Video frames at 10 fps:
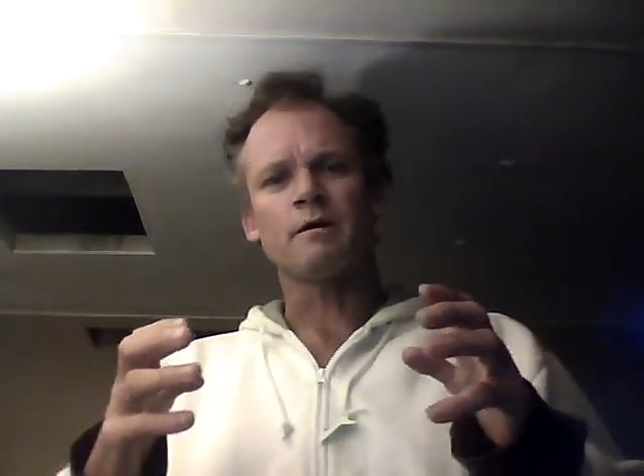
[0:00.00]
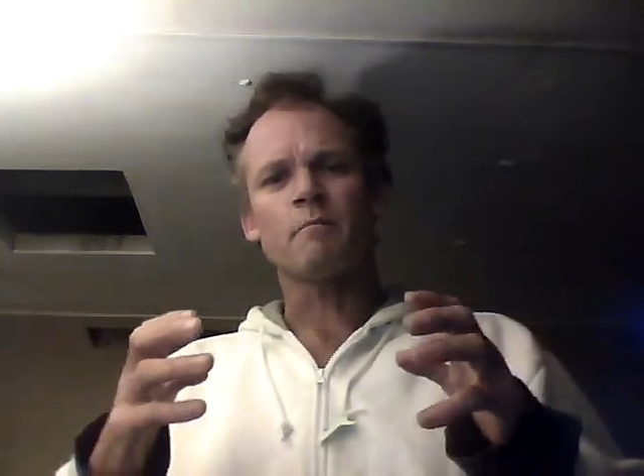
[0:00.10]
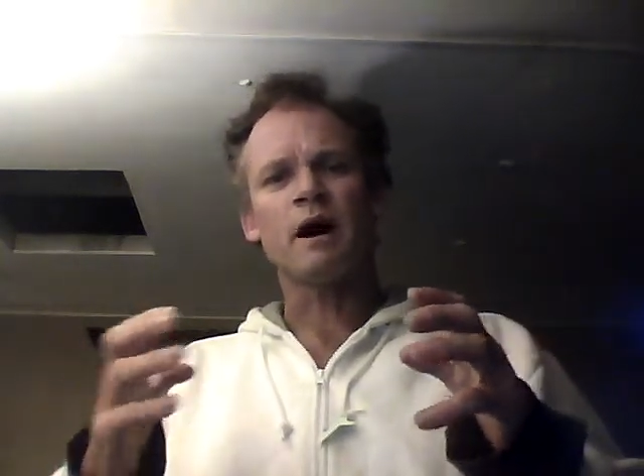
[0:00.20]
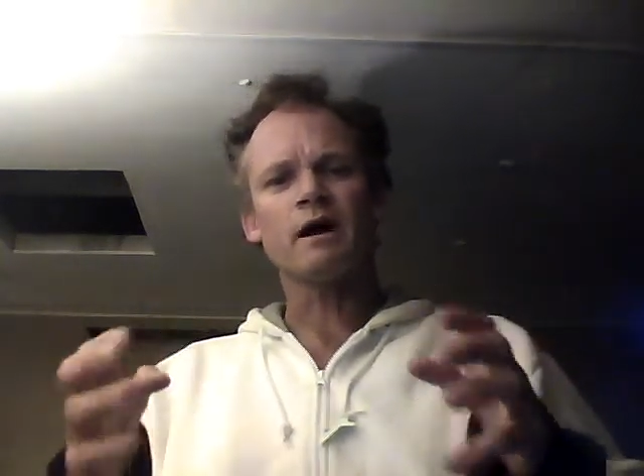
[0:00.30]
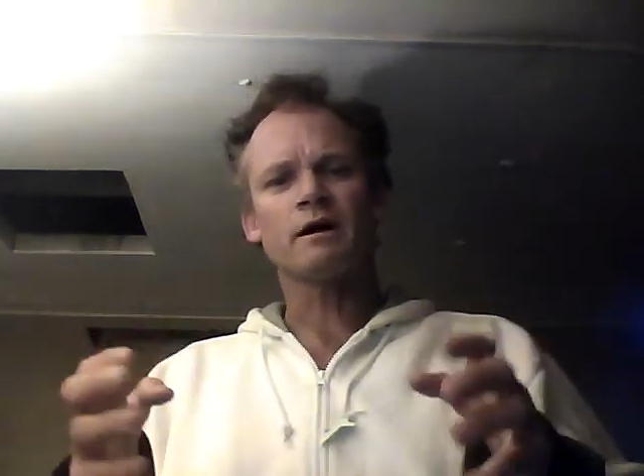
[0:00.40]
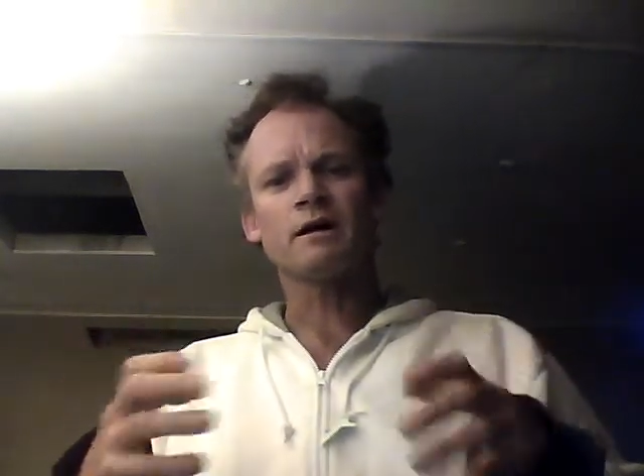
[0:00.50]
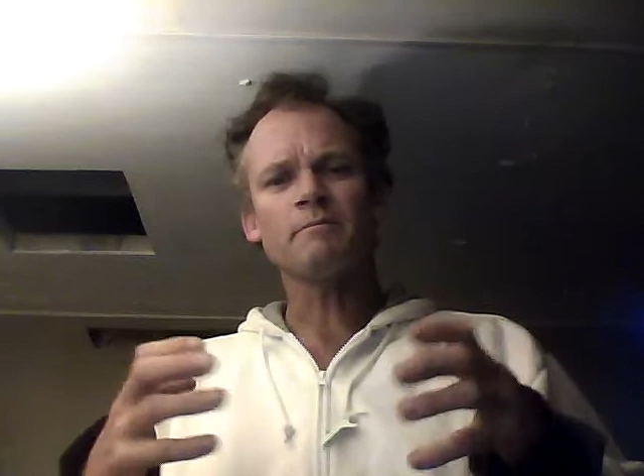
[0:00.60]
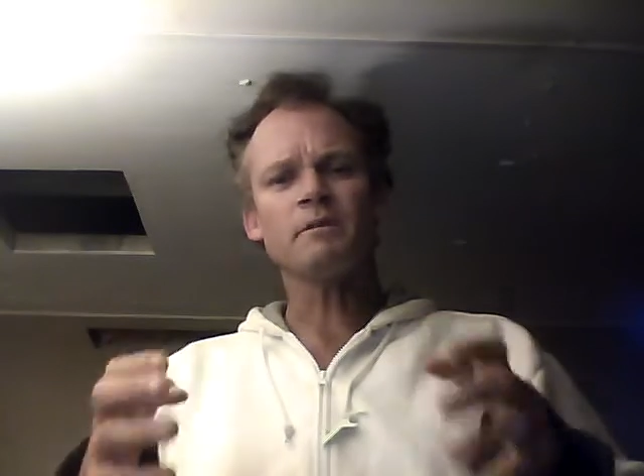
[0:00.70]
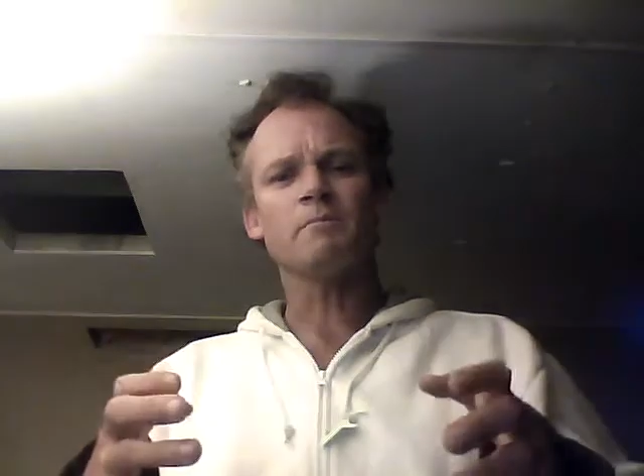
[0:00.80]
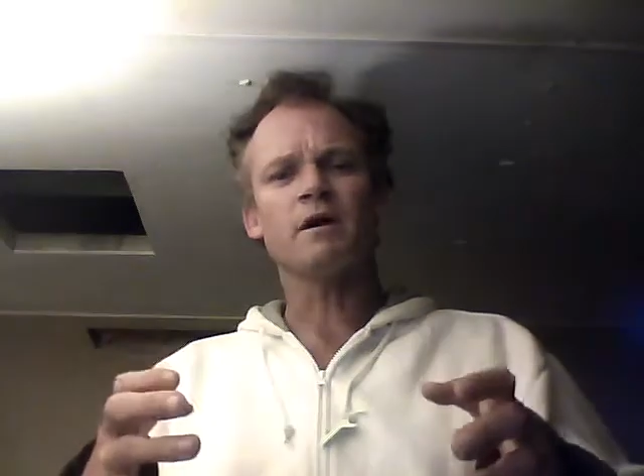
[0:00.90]
a, mile, a
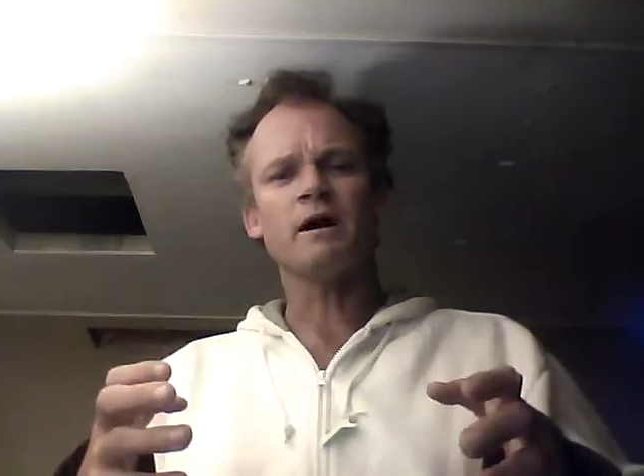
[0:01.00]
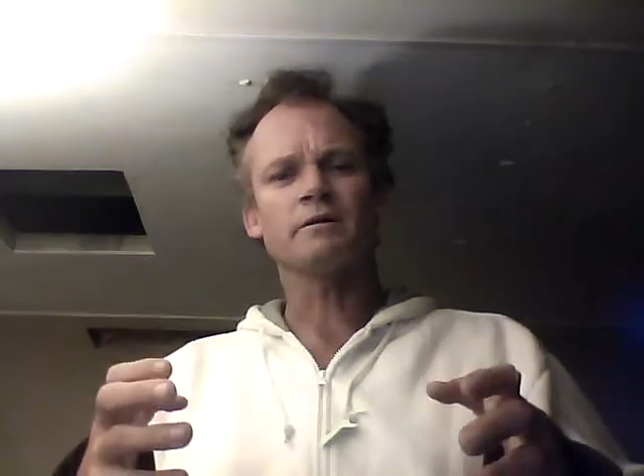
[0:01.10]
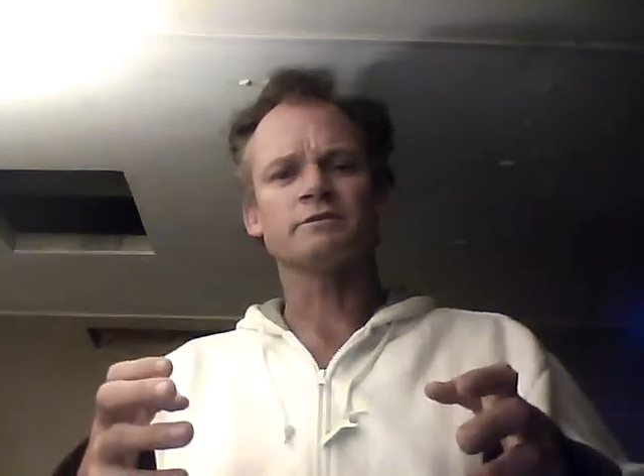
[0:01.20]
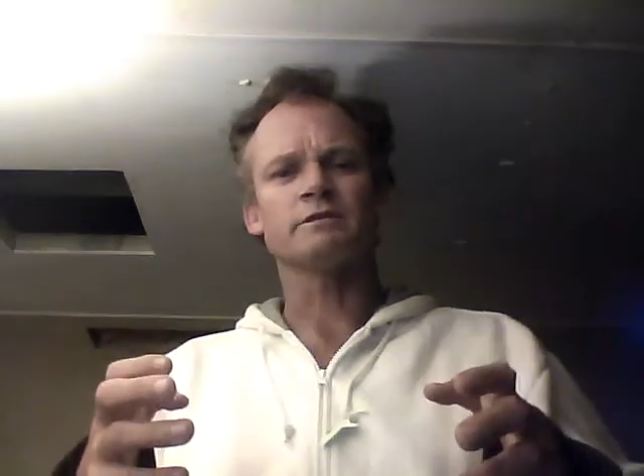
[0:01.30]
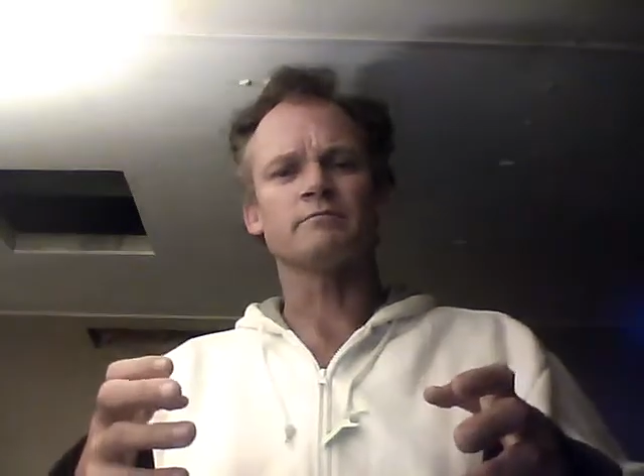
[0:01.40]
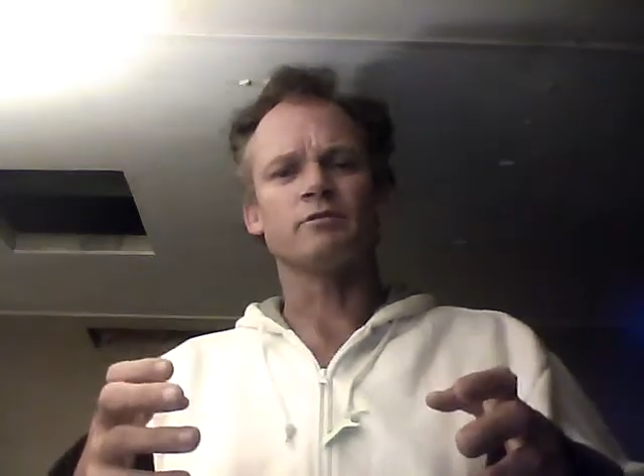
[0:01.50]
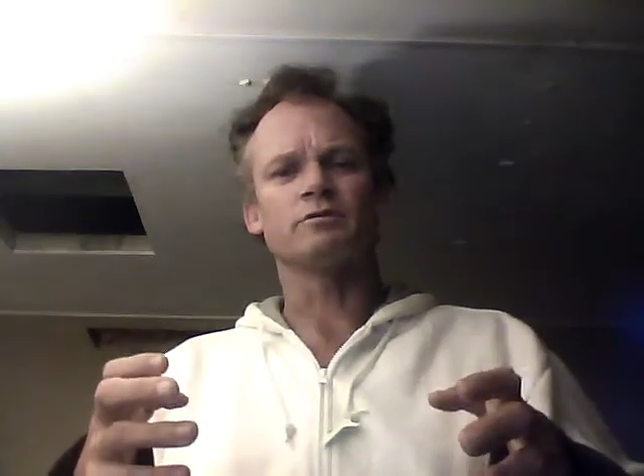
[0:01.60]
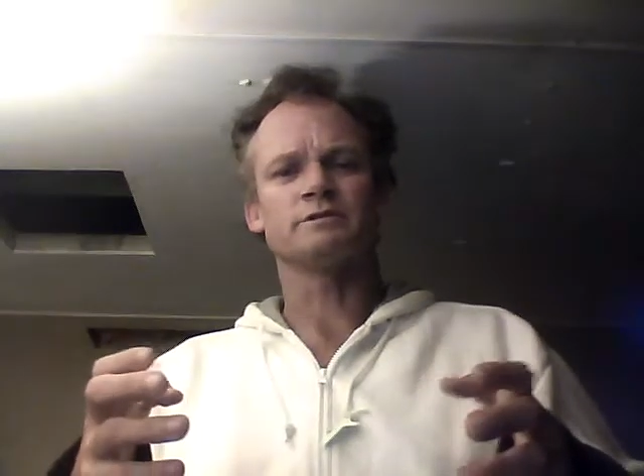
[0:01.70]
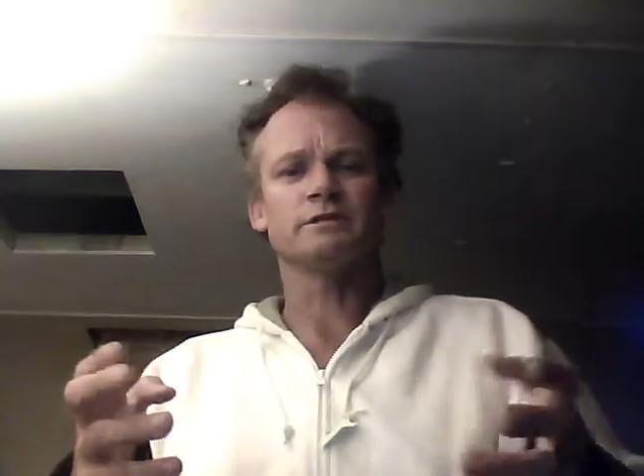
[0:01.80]
couple of miles at the most.